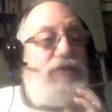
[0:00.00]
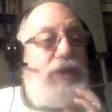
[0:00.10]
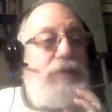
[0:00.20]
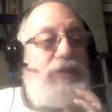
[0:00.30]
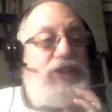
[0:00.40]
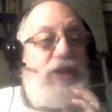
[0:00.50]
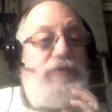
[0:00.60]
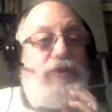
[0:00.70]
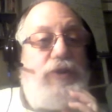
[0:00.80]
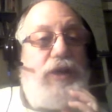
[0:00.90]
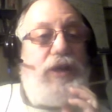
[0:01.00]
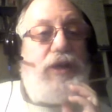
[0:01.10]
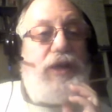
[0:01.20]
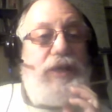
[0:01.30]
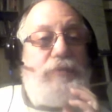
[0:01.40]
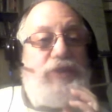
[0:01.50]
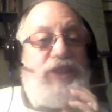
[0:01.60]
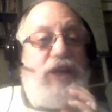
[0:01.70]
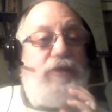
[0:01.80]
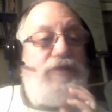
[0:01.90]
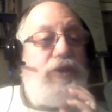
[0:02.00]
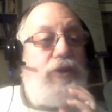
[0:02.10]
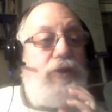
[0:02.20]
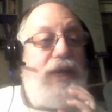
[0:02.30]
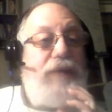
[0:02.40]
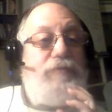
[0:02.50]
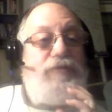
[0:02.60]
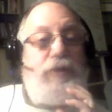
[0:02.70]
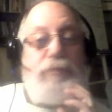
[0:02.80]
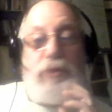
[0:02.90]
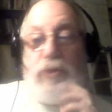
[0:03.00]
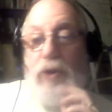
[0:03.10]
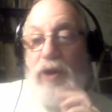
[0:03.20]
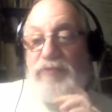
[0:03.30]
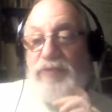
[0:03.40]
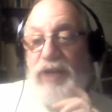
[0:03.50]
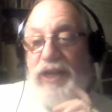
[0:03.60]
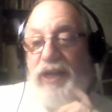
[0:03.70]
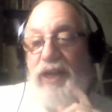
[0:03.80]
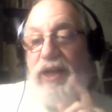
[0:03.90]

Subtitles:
for himself the lamb for the burnt offering.